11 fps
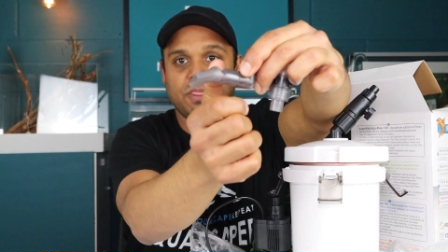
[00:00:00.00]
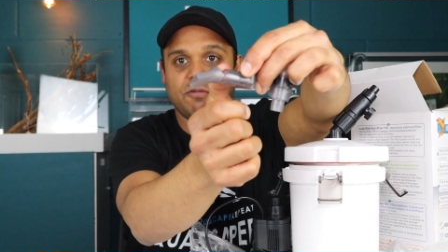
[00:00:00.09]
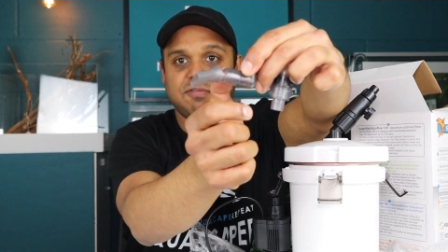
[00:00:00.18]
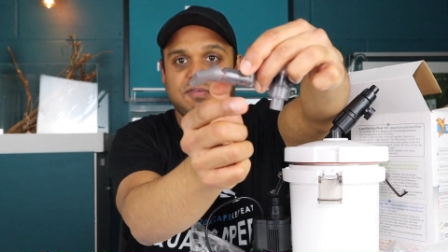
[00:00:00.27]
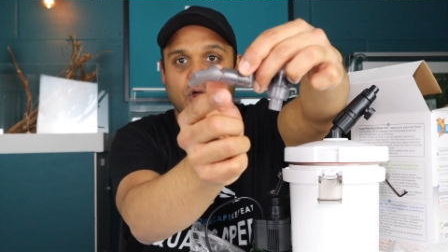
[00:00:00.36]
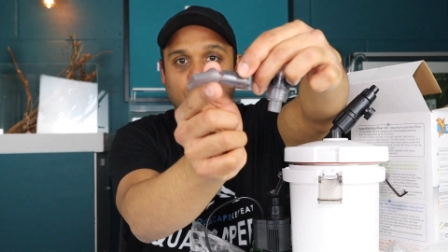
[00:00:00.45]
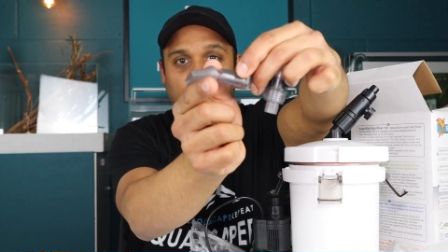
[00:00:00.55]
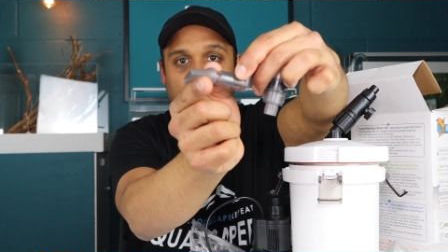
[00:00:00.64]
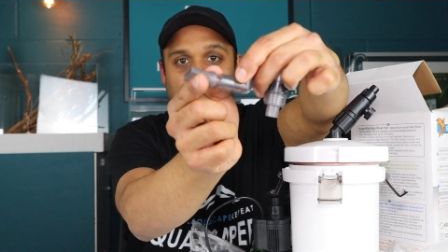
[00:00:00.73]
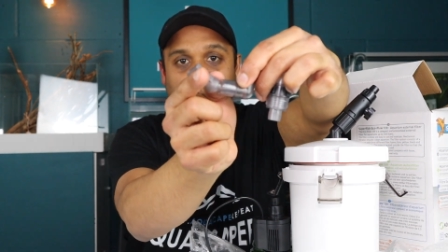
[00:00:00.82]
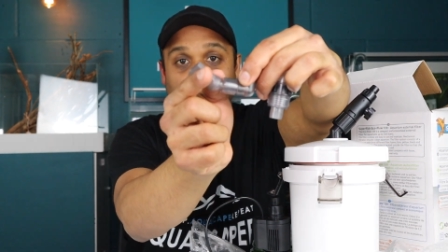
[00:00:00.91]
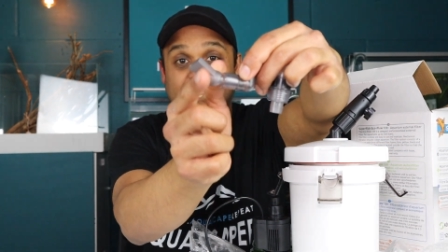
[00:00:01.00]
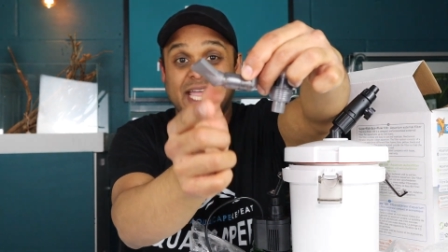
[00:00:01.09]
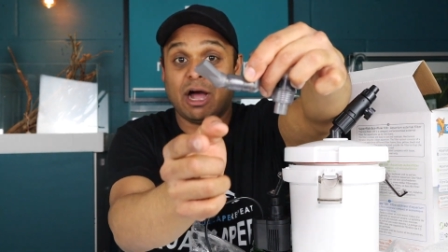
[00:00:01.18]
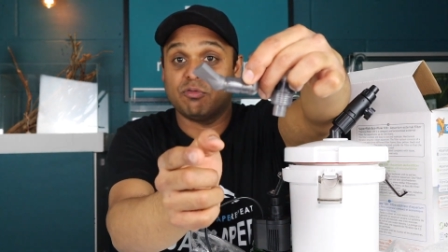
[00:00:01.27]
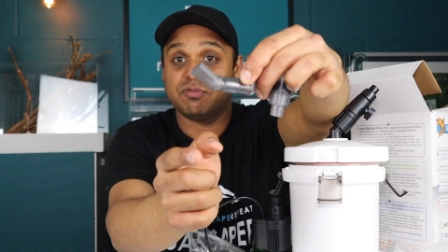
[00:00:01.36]
the flow or
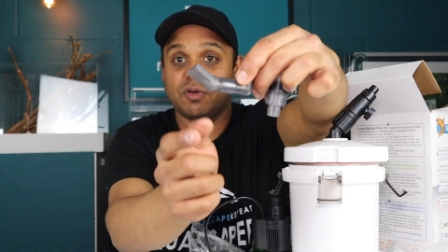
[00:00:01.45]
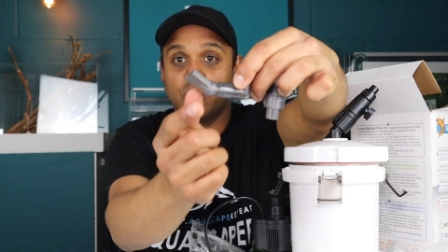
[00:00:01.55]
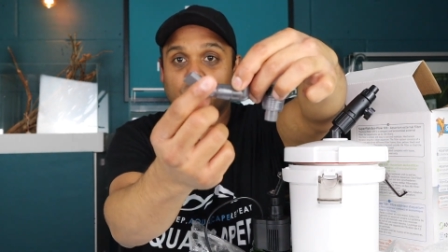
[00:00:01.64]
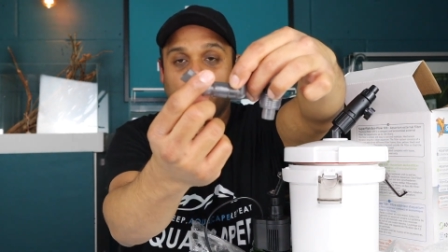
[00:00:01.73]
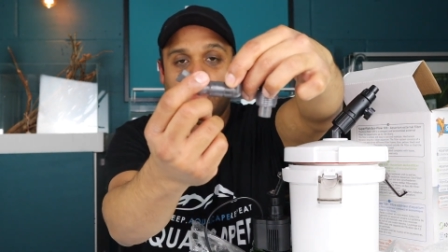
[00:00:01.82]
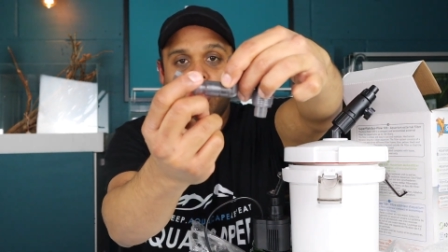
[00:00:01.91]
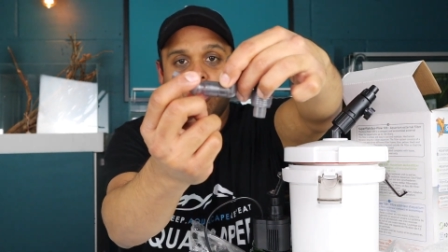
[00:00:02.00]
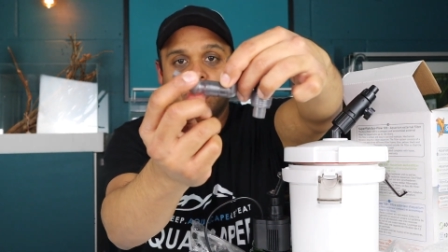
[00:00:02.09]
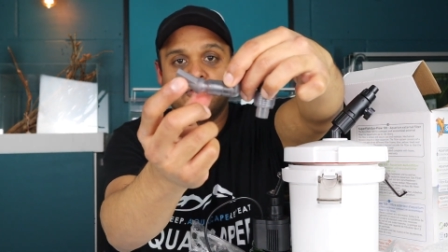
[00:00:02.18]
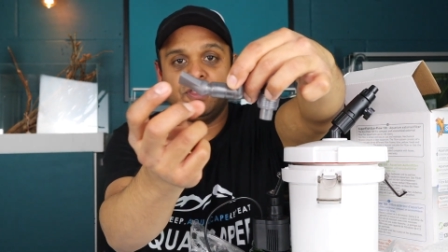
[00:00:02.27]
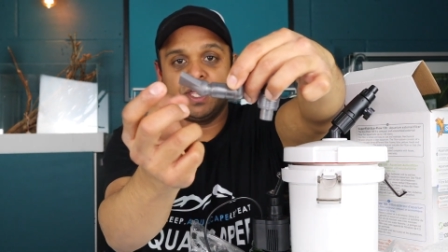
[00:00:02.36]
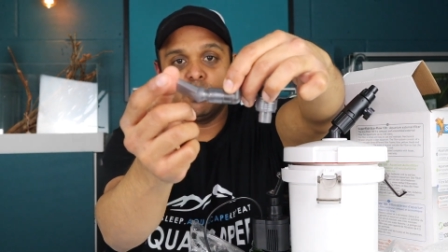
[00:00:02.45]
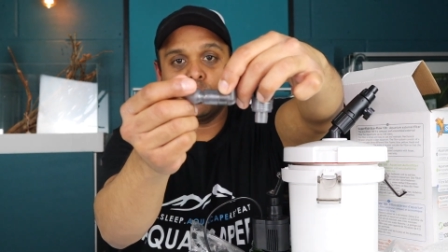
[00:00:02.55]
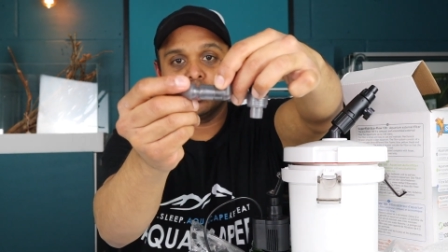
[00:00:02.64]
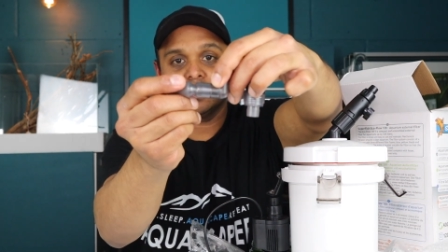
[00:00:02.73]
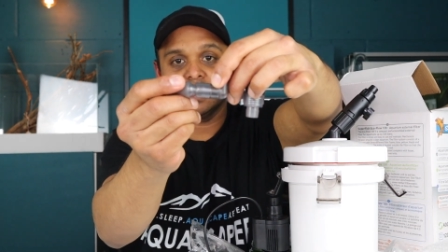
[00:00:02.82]
the outflow of the
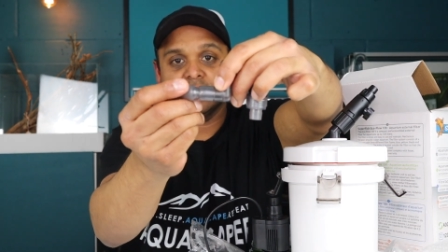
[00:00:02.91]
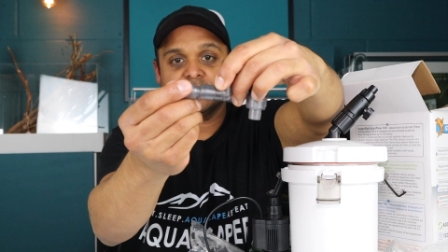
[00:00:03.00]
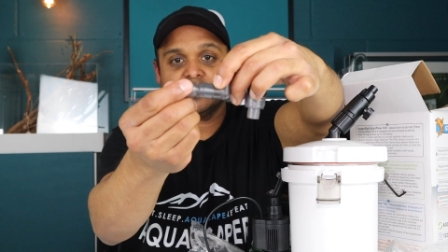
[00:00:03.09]
water.